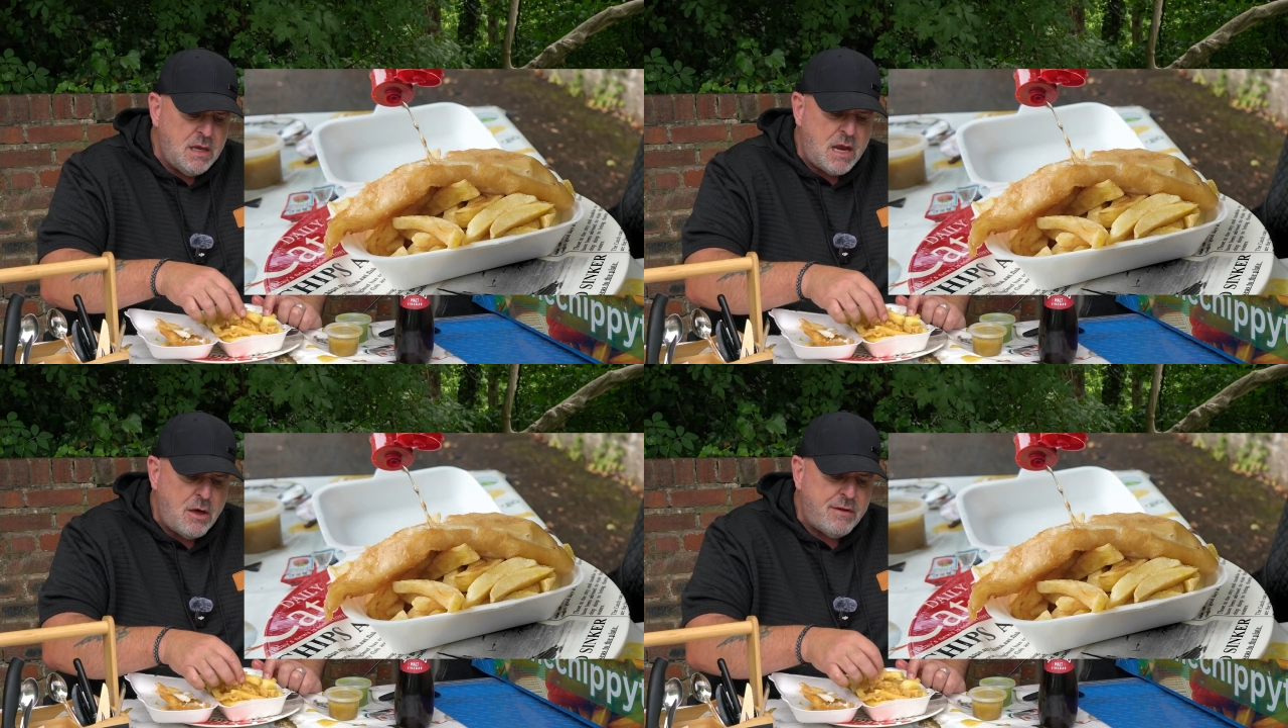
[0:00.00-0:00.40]

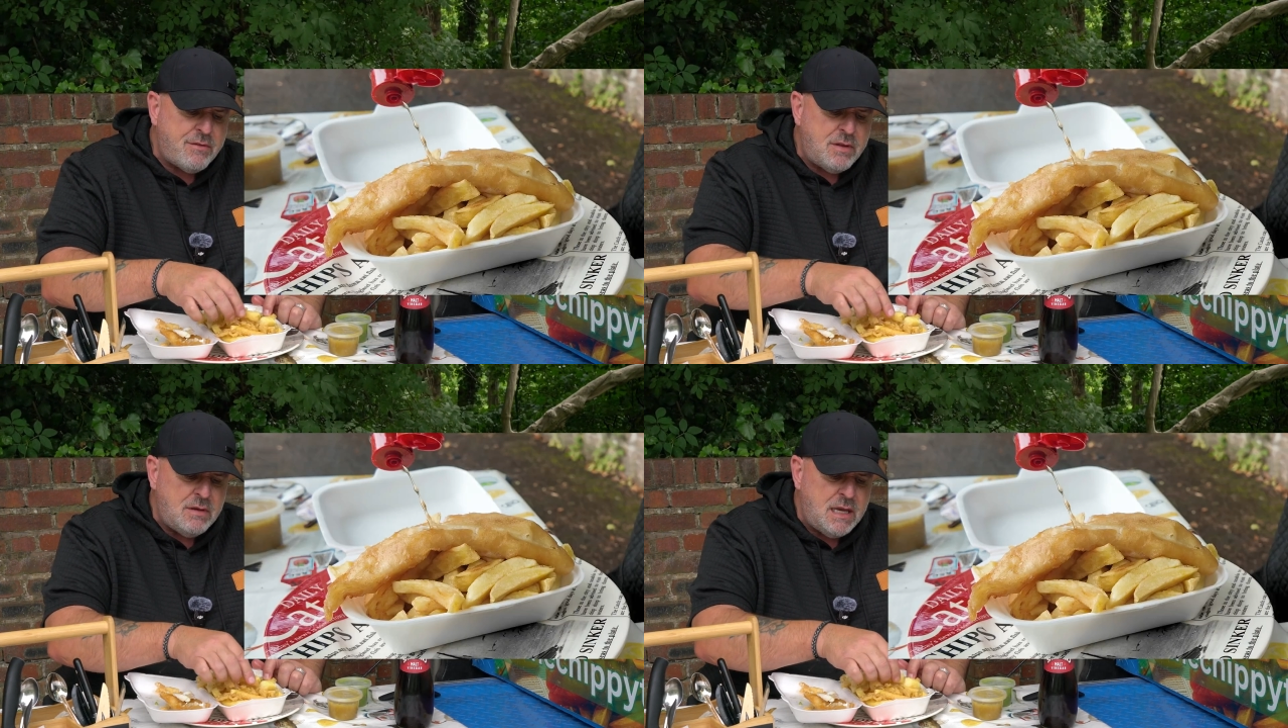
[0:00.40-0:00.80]

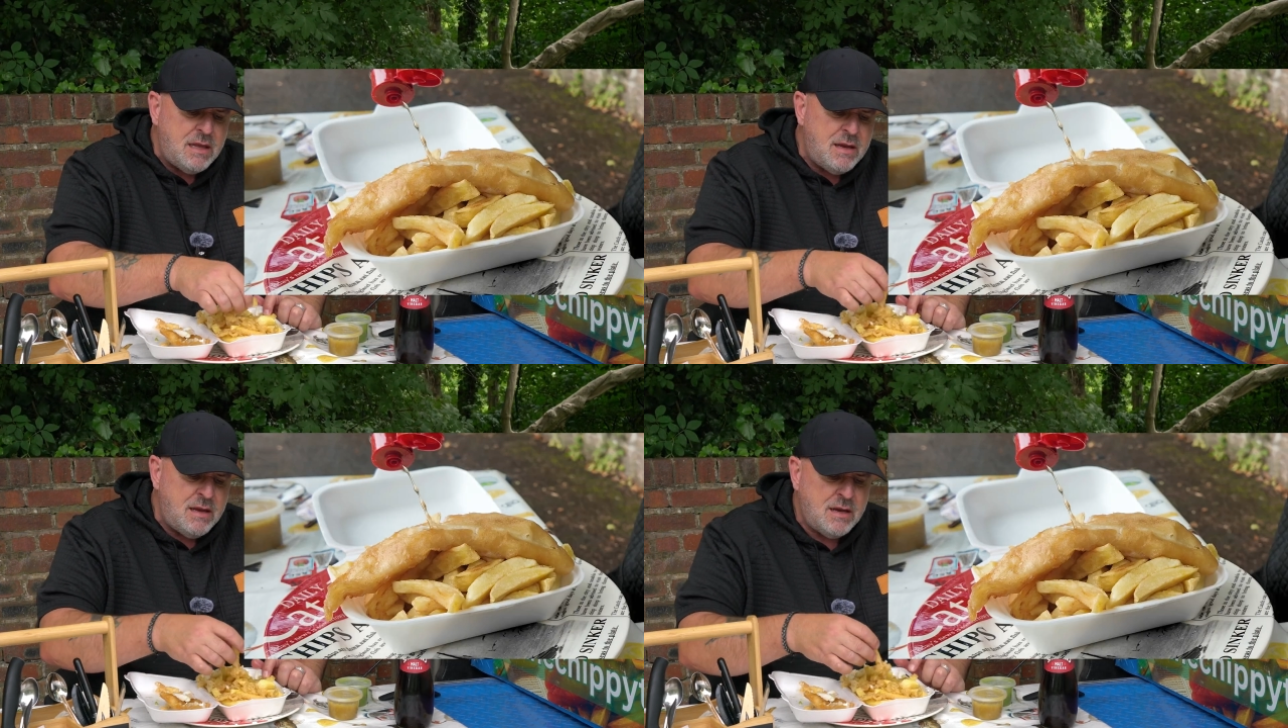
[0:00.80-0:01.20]

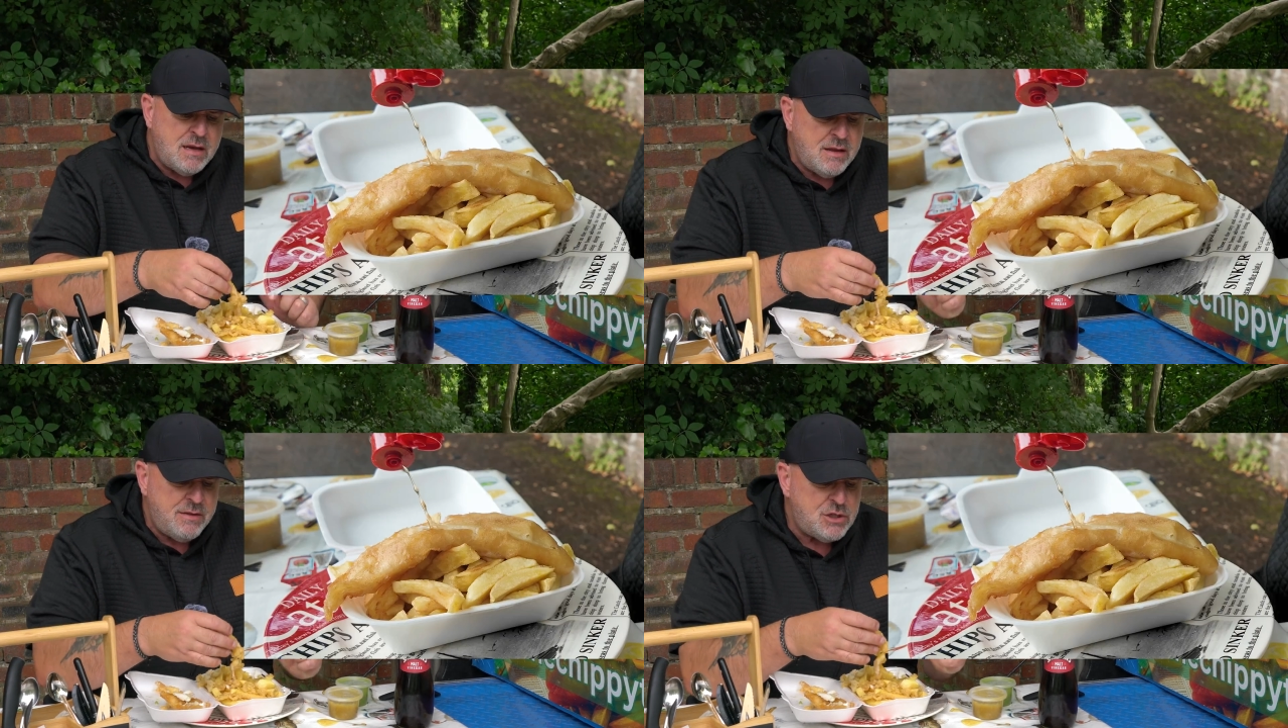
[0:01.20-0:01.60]

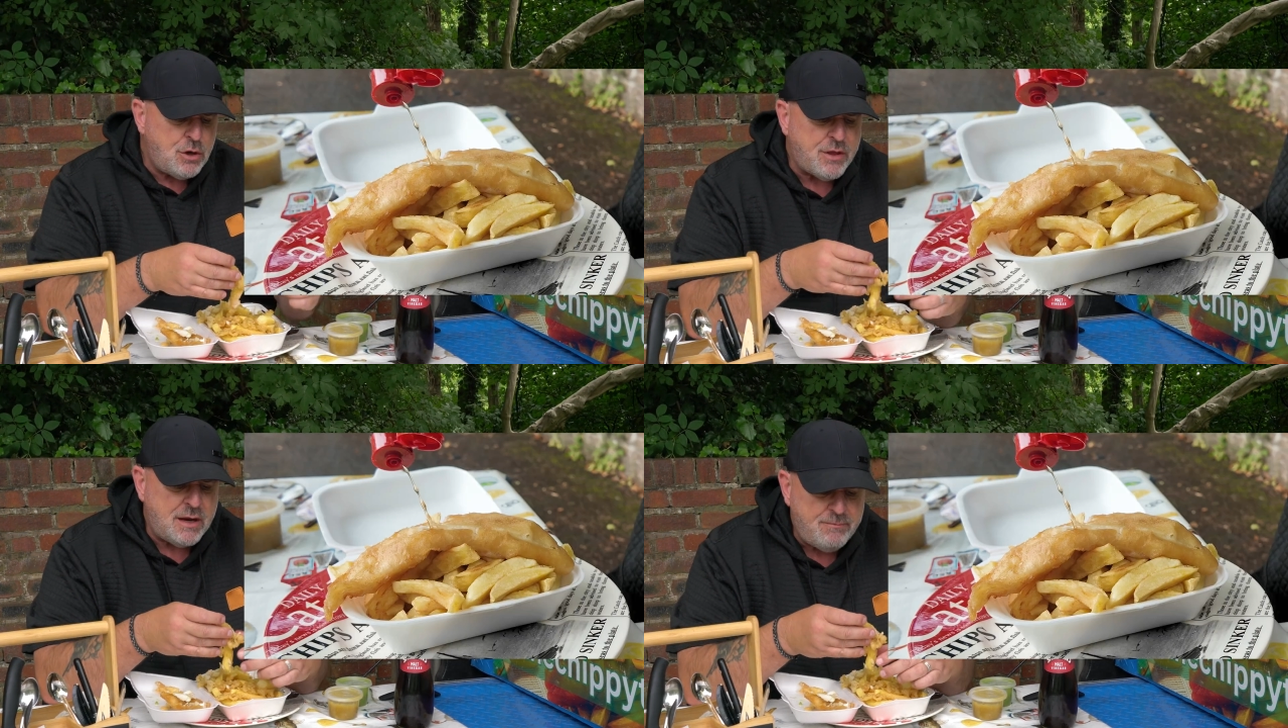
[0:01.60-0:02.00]
there's
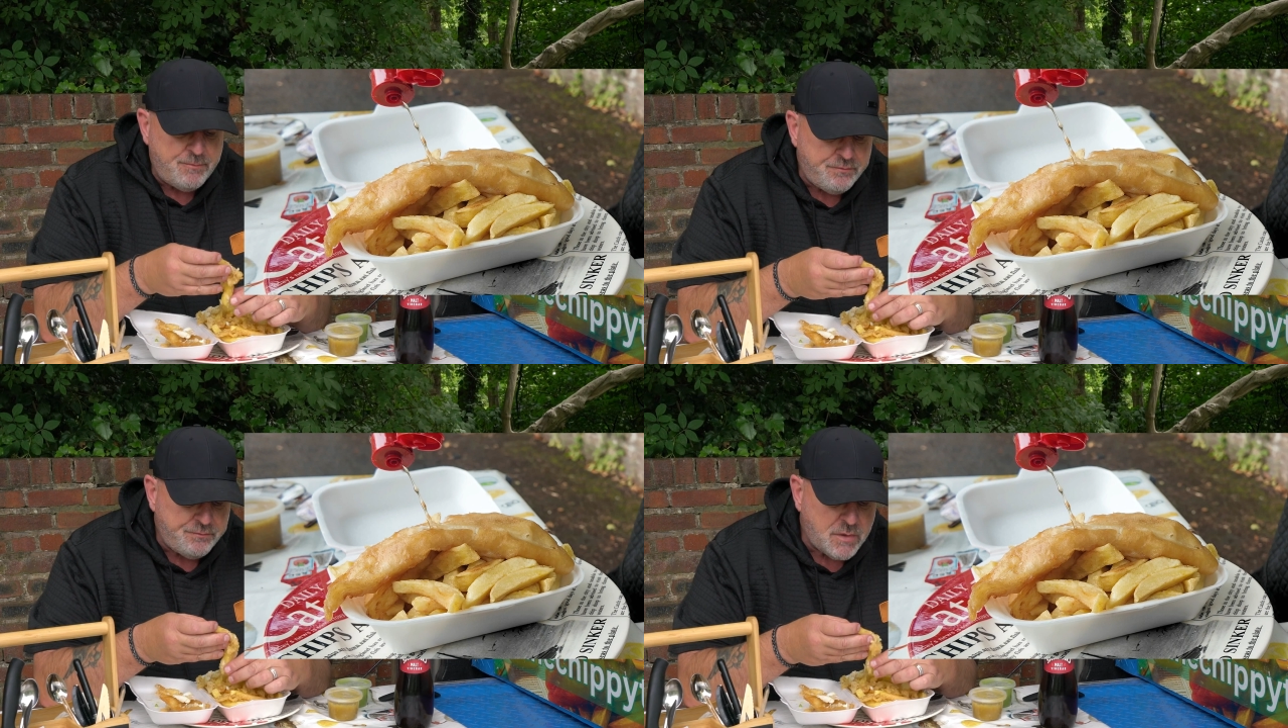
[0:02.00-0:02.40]
nothing
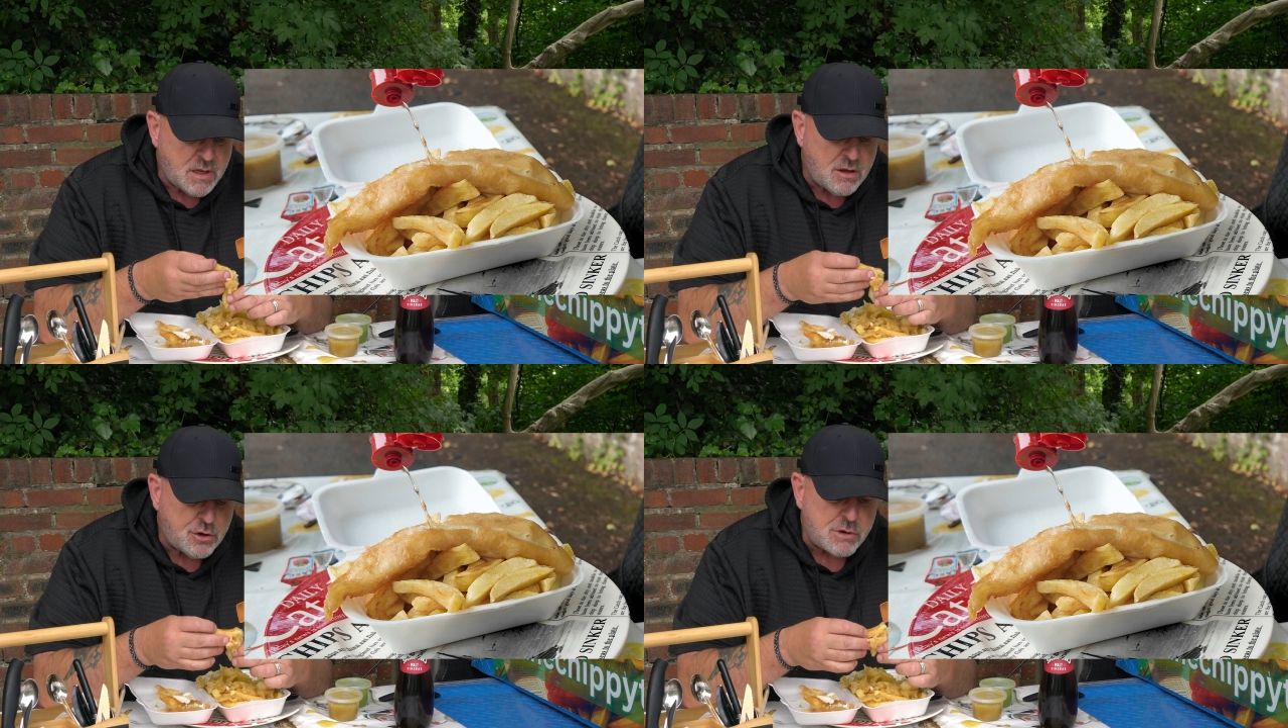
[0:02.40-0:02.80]

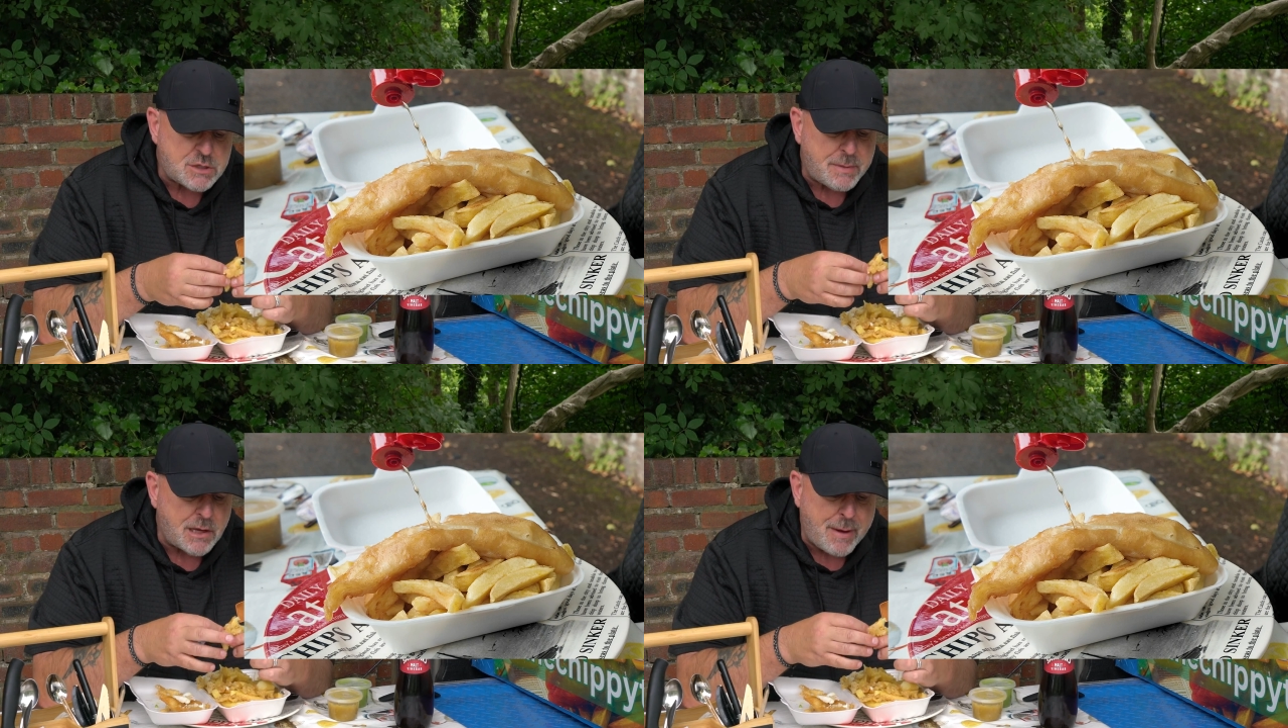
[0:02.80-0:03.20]
crispy
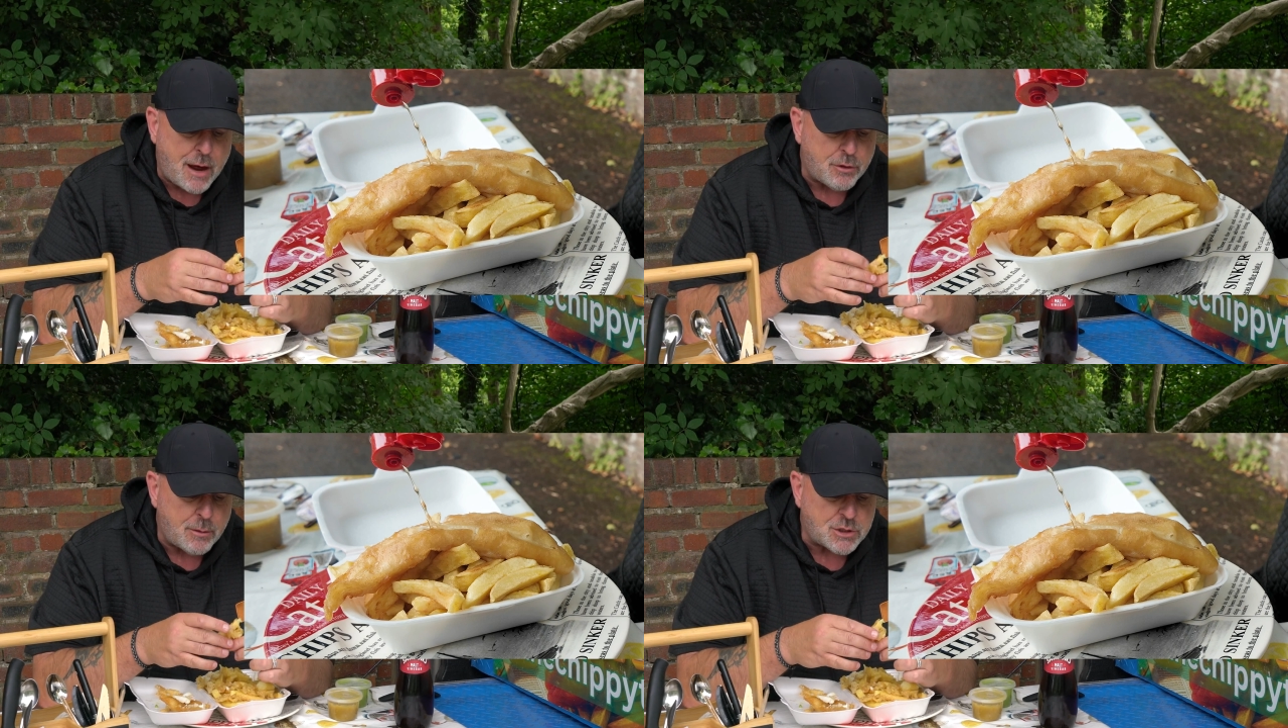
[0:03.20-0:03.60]
about them
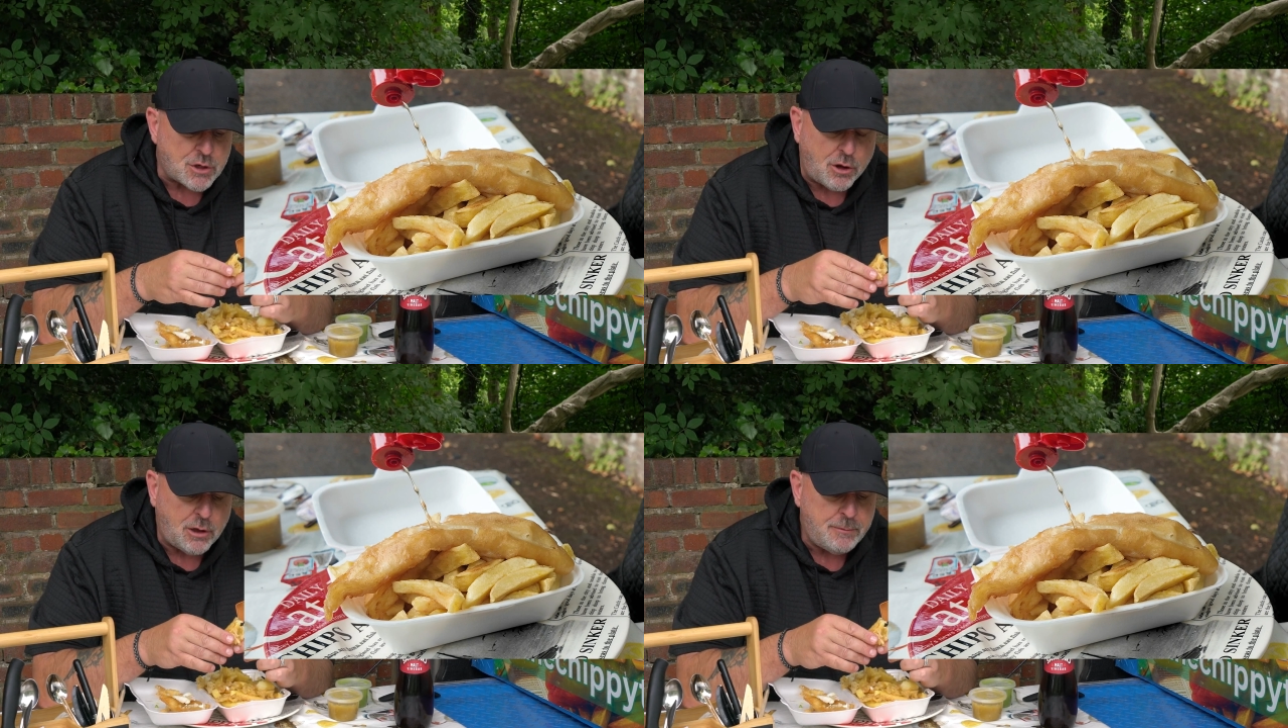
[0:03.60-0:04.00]
at all.